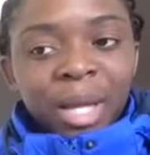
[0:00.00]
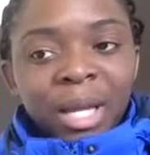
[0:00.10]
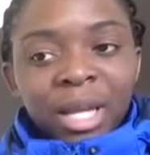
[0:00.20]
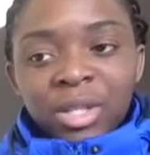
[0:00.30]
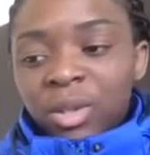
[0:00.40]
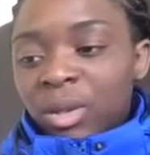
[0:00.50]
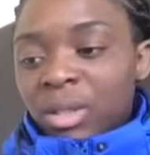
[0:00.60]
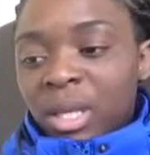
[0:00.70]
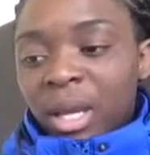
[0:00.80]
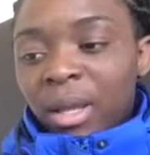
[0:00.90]
I guess you
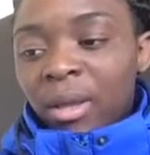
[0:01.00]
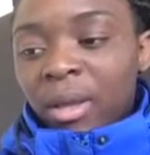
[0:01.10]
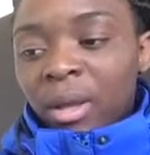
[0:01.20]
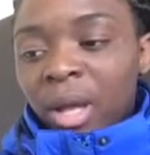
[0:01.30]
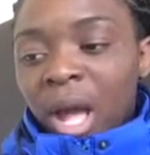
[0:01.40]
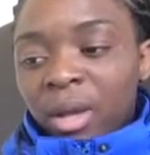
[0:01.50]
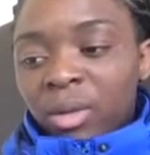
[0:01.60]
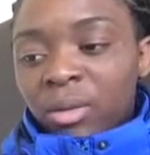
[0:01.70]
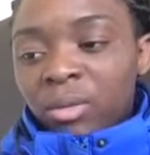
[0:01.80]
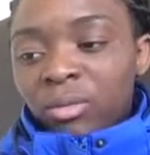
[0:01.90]
could say, how
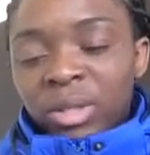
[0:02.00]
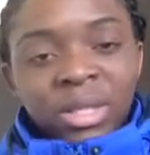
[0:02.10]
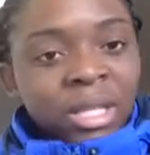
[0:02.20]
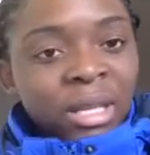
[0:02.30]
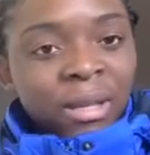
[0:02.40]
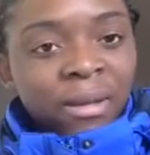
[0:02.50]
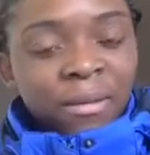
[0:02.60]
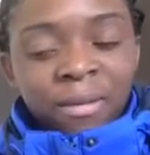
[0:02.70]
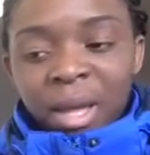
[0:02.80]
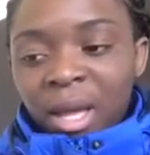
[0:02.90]
you
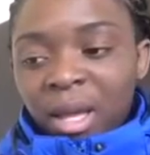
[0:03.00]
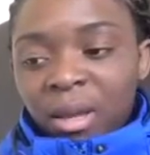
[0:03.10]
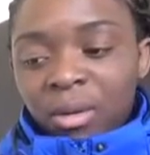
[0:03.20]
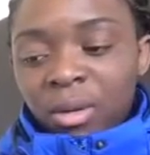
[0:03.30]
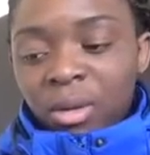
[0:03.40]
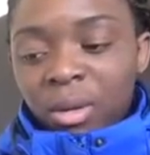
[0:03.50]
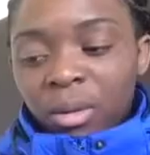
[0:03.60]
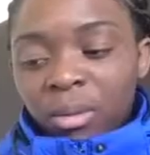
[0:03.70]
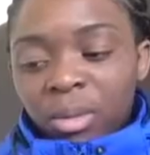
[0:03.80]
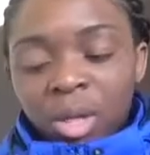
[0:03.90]
receive and,
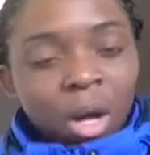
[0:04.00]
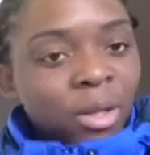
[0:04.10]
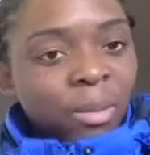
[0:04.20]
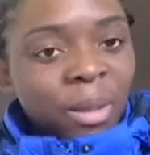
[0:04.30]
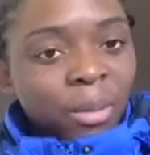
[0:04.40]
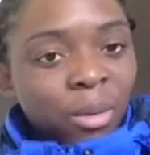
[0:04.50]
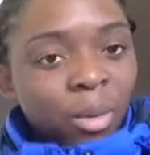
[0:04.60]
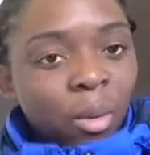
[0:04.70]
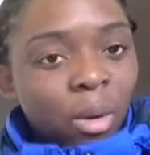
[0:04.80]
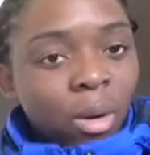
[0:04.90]
talk to people on
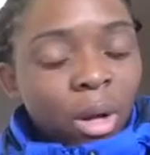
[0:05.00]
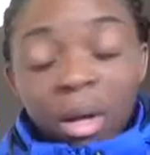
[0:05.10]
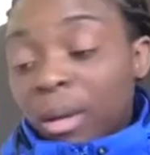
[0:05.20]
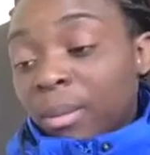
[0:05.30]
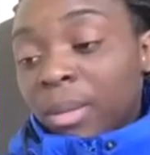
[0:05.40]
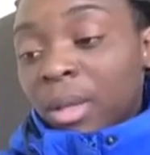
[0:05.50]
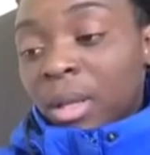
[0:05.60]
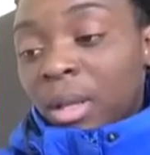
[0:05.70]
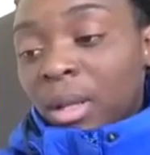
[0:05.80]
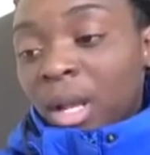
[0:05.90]
the Qualcomm.
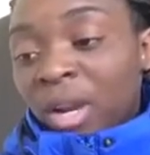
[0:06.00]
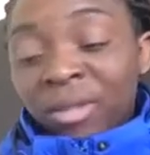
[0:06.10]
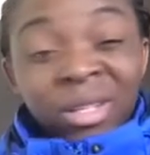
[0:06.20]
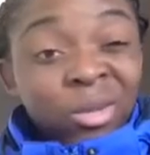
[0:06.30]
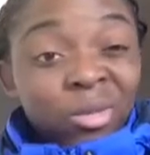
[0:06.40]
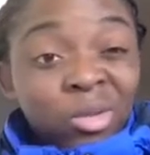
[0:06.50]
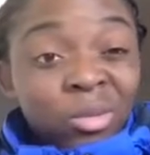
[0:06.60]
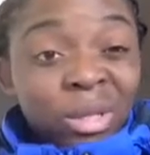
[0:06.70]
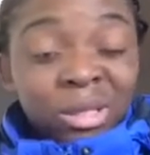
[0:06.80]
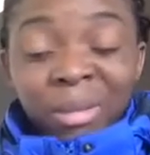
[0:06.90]
I don't really know
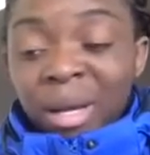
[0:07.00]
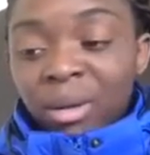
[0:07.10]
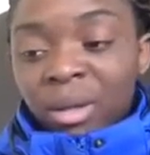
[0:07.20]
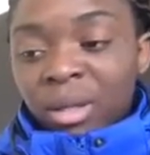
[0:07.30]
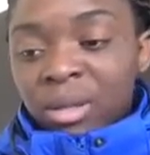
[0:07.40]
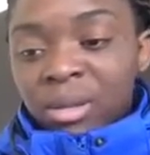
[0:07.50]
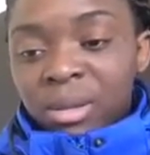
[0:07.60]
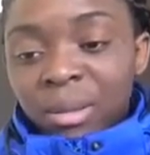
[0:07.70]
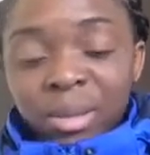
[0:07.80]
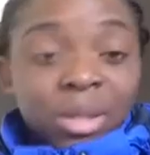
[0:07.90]
too much about it because
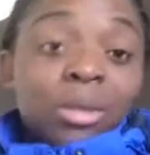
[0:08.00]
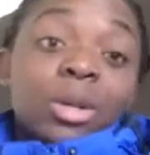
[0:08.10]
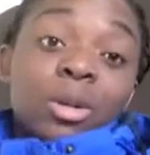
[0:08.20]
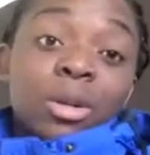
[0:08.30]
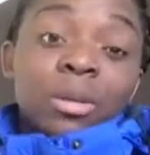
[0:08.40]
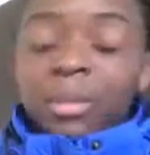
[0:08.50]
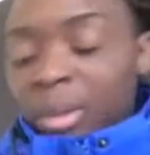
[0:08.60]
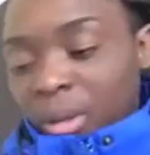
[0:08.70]
I'm still learning.